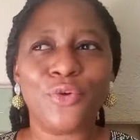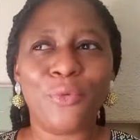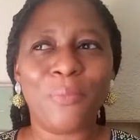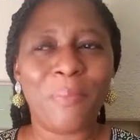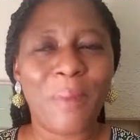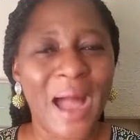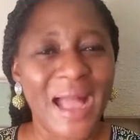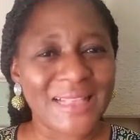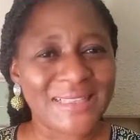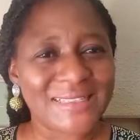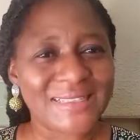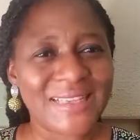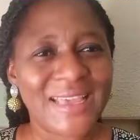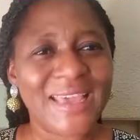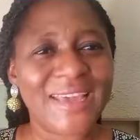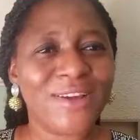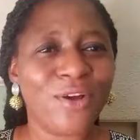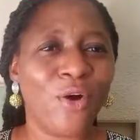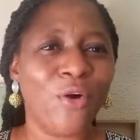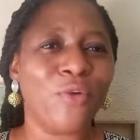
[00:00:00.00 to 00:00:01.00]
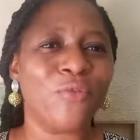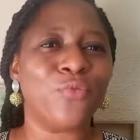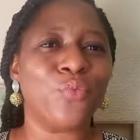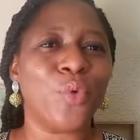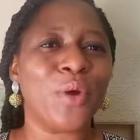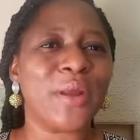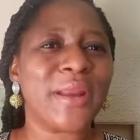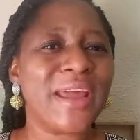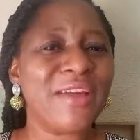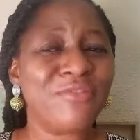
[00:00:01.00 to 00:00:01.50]
partake of
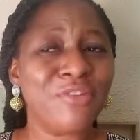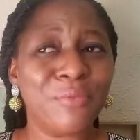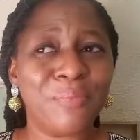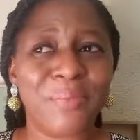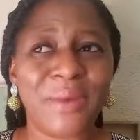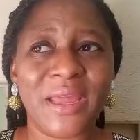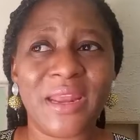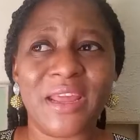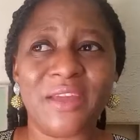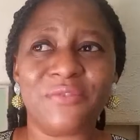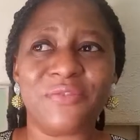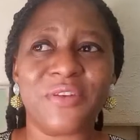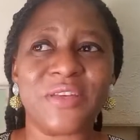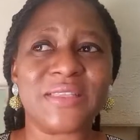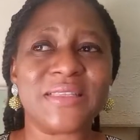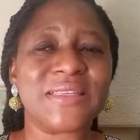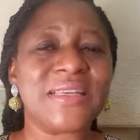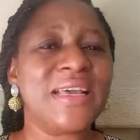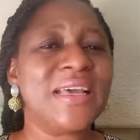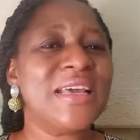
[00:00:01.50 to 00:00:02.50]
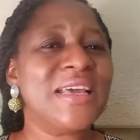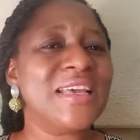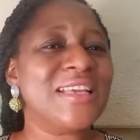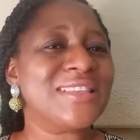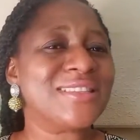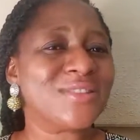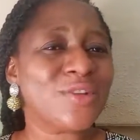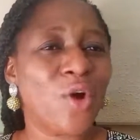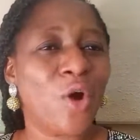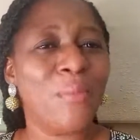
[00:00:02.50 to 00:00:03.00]
whatever benefit
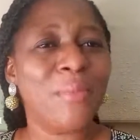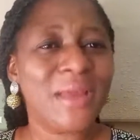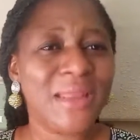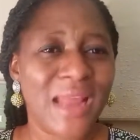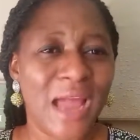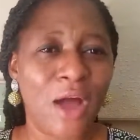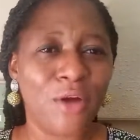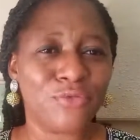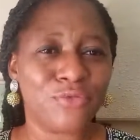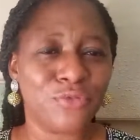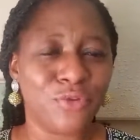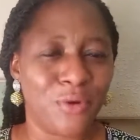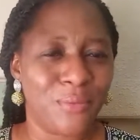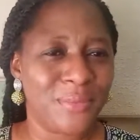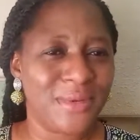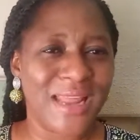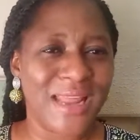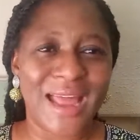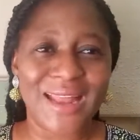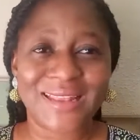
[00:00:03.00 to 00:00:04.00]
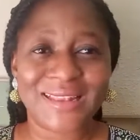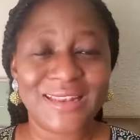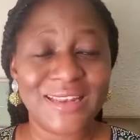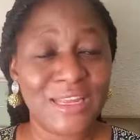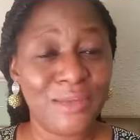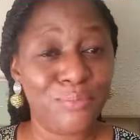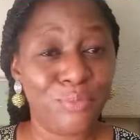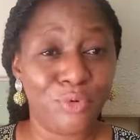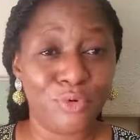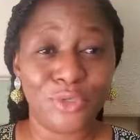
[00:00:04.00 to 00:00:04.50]
is coming out from that
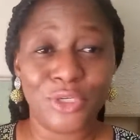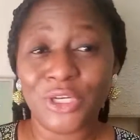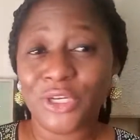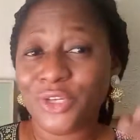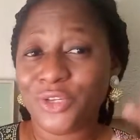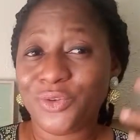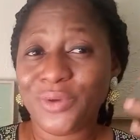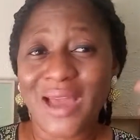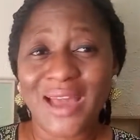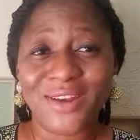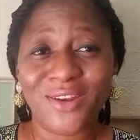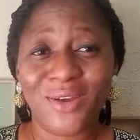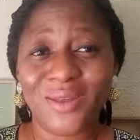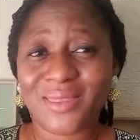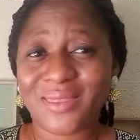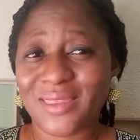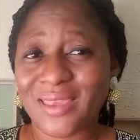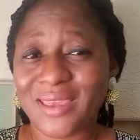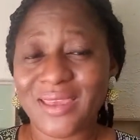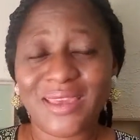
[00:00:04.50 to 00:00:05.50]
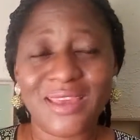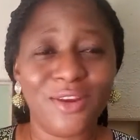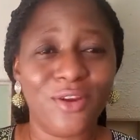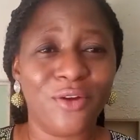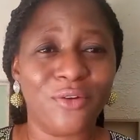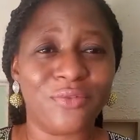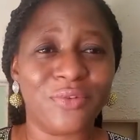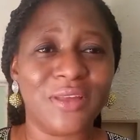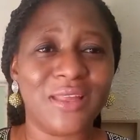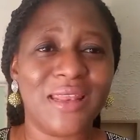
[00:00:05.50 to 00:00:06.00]
labor. You are not thinking
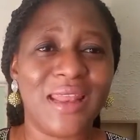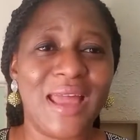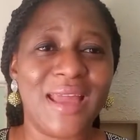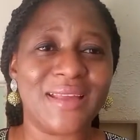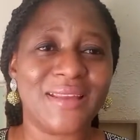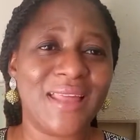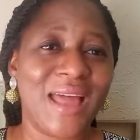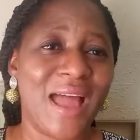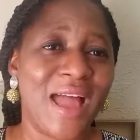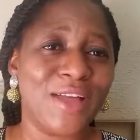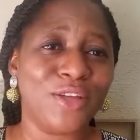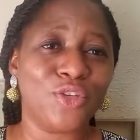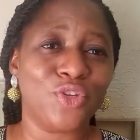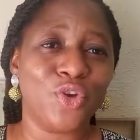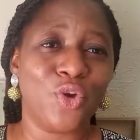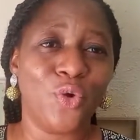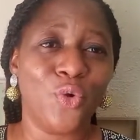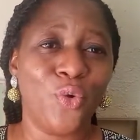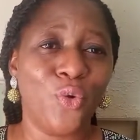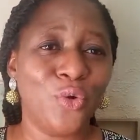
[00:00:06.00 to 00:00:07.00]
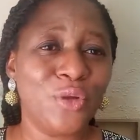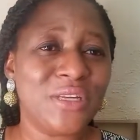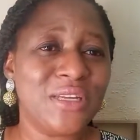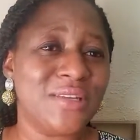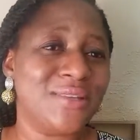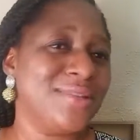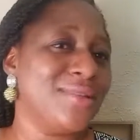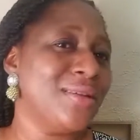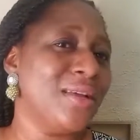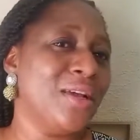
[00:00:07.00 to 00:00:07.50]
of it like that. Your own
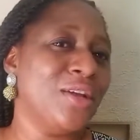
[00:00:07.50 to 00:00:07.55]
is